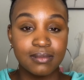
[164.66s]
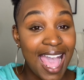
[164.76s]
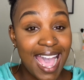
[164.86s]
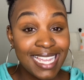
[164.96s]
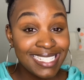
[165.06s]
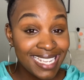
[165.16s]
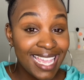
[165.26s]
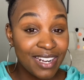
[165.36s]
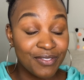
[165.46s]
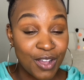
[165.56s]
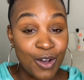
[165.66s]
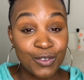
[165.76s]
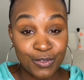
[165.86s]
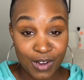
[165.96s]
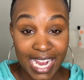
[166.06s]
I did get a
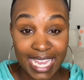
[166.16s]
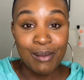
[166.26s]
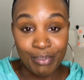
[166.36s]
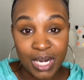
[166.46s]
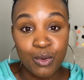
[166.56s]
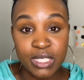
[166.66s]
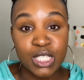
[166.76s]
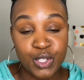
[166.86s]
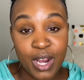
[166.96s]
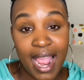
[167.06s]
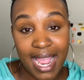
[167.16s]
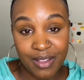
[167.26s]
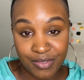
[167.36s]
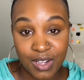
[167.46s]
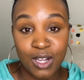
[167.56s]
phone, right? But it was a track
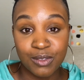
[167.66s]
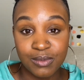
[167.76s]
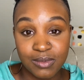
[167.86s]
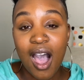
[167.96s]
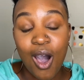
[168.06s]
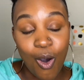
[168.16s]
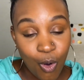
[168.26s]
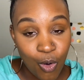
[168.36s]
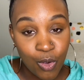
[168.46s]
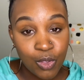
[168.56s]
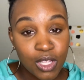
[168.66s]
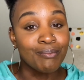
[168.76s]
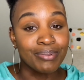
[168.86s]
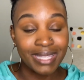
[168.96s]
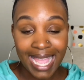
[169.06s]
phone. A whole
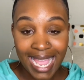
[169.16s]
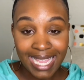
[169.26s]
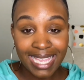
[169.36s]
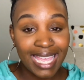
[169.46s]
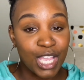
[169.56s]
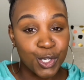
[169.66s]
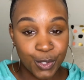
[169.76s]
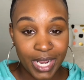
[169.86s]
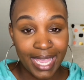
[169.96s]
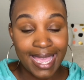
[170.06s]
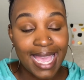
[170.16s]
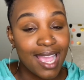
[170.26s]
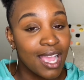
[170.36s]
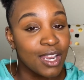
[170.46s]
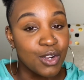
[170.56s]
black and gray
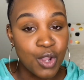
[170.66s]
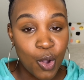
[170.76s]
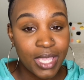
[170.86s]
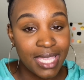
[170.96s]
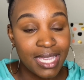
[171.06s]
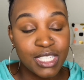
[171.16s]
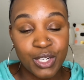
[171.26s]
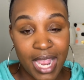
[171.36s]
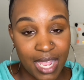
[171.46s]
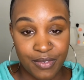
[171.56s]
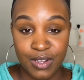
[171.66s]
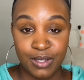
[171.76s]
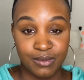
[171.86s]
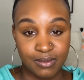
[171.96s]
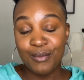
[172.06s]
Nokia track
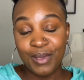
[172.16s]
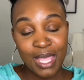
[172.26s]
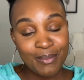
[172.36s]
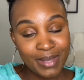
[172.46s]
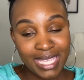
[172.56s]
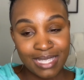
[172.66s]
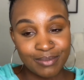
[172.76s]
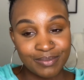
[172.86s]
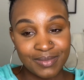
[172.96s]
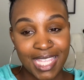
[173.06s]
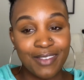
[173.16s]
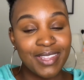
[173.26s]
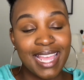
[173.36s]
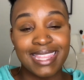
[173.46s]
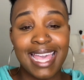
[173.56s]
phone. Being me,
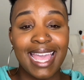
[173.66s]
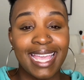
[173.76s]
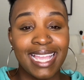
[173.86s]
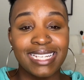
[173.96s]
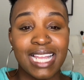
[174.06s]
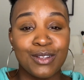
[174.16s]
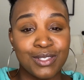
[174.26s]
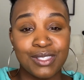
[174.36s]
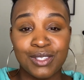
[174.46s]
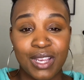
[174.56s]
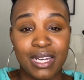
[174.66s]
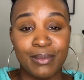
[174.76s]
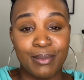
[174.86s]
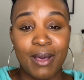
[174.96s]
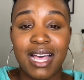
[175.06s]
even at that age, I was still trying to
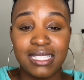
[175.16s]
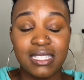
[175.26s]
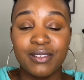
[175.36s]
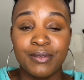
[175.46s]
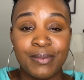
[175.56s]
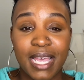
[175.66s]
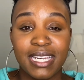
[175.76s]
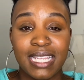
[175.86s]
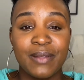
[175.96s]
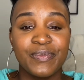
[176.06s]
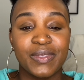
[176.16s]
be positive about it.